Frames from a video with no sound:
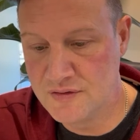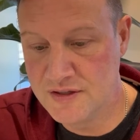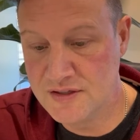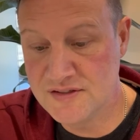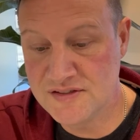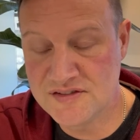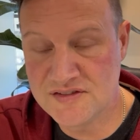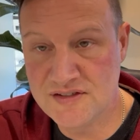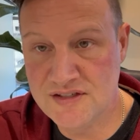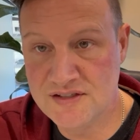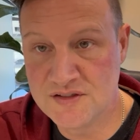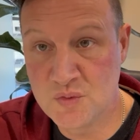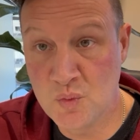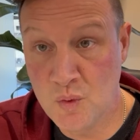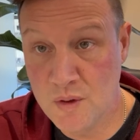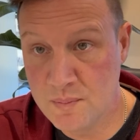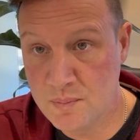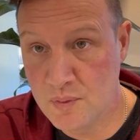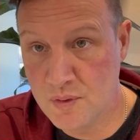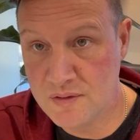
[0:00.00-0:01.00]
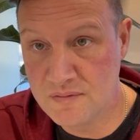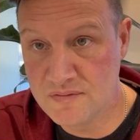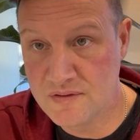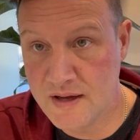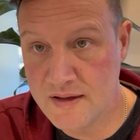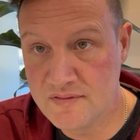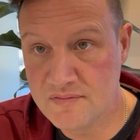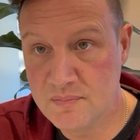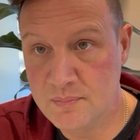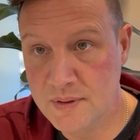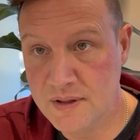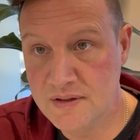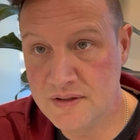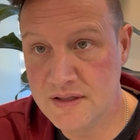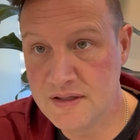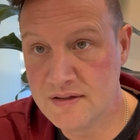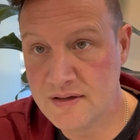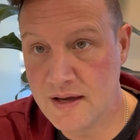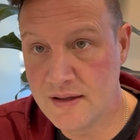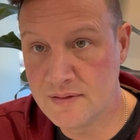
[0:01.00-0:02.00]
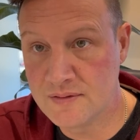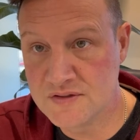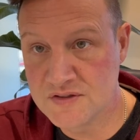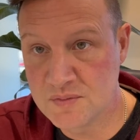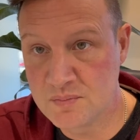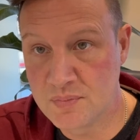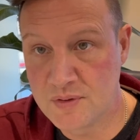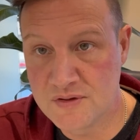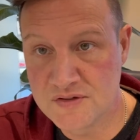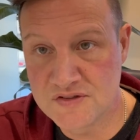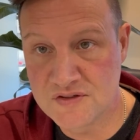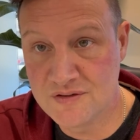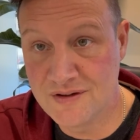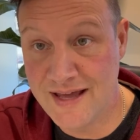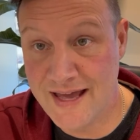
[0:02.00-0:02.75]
They just seized $1.5 billion in personal